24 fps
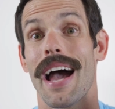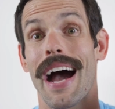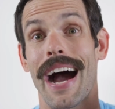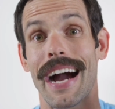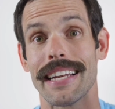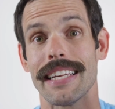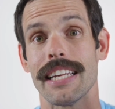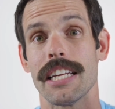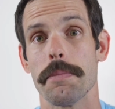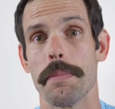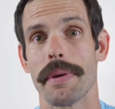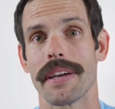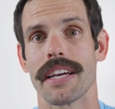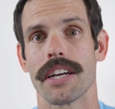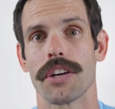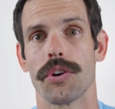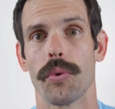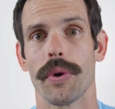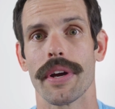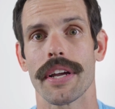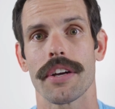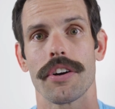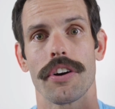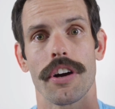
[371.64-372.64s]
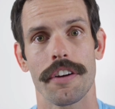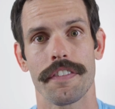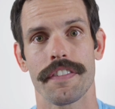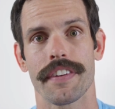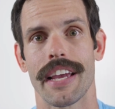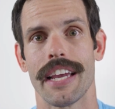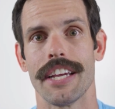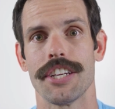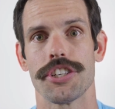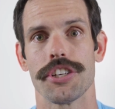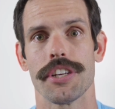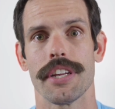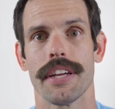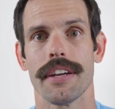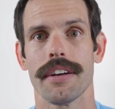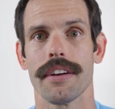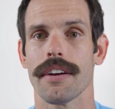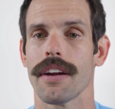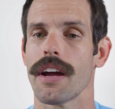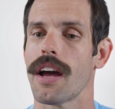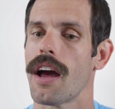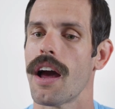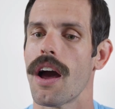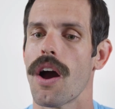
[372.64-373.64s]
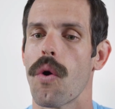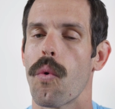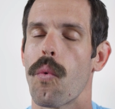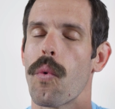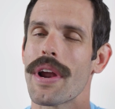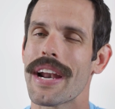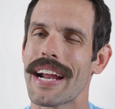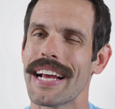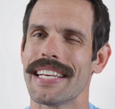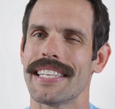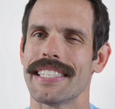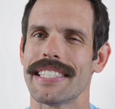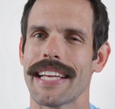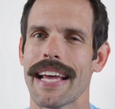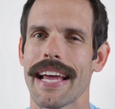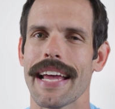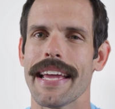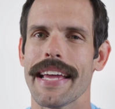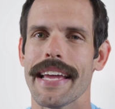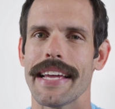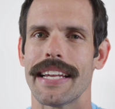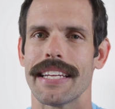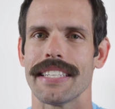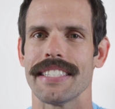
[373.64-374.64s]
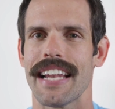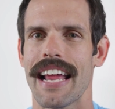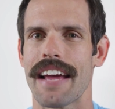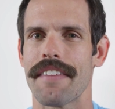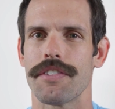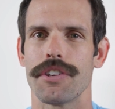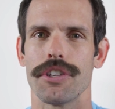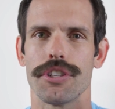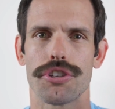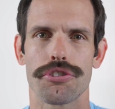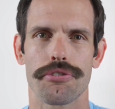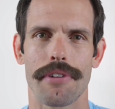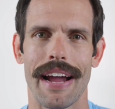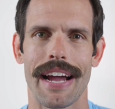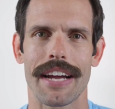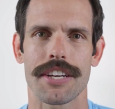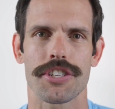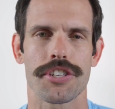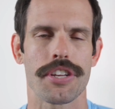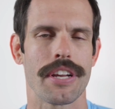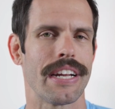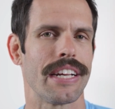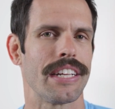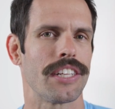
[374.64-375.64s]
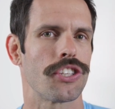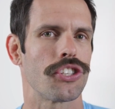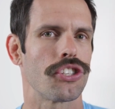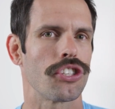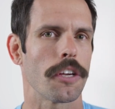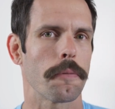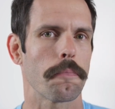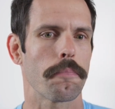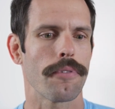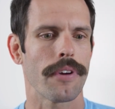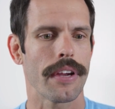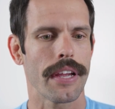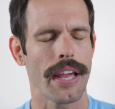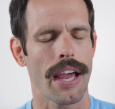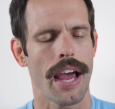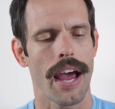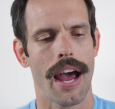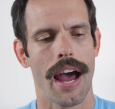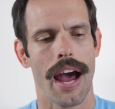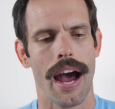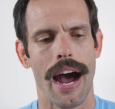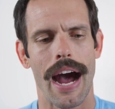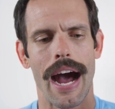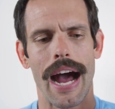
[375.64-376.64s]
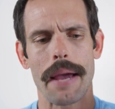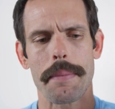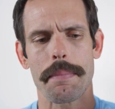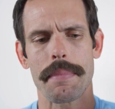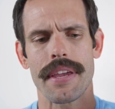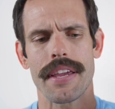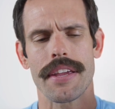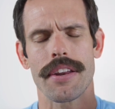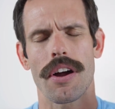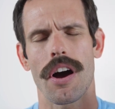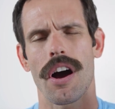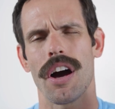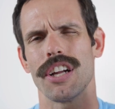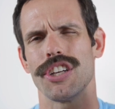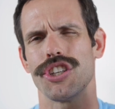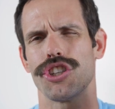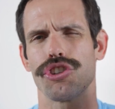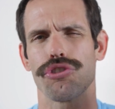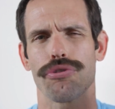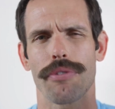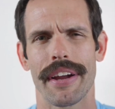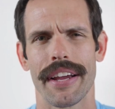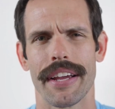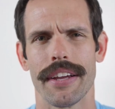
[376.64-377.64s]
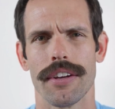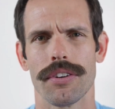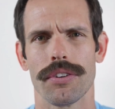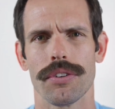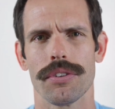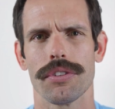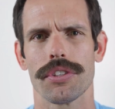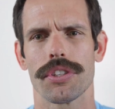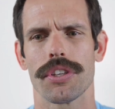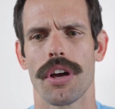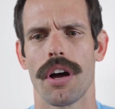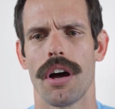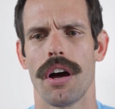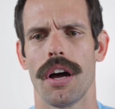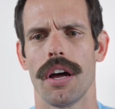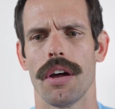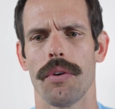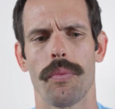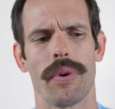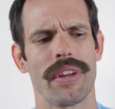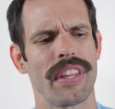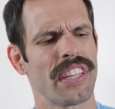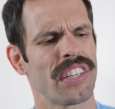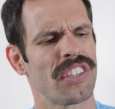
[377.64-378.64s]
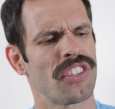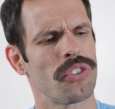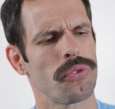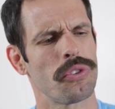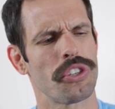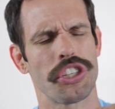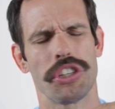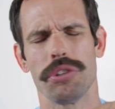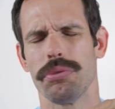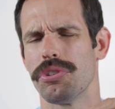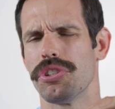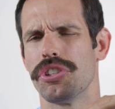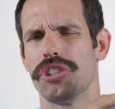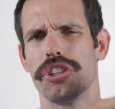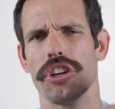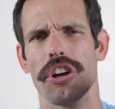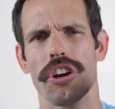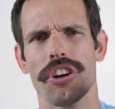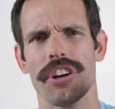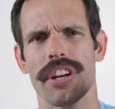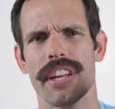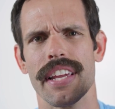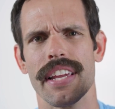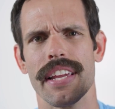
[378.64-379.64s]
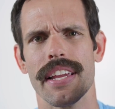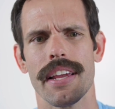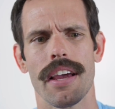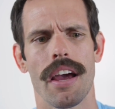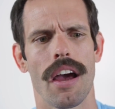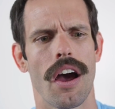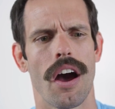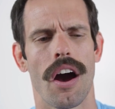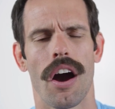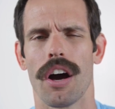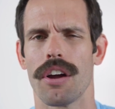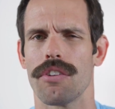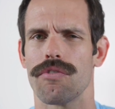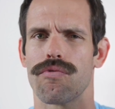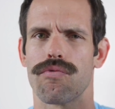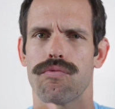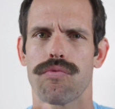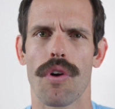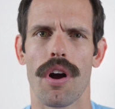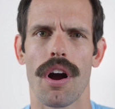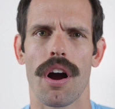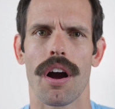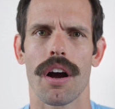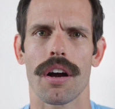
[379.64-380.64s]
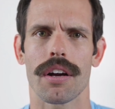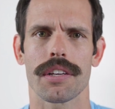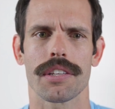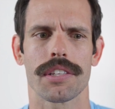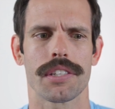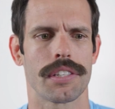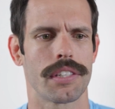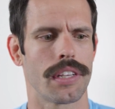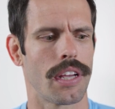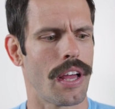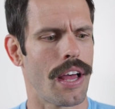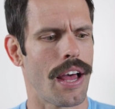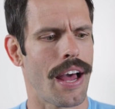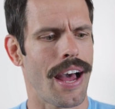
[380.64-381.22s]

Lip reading: I need to make a quick clarification here. When I say it doesn't have good traction and it's slippery, I mean on trails, on when the shoe's dirty, on rocks,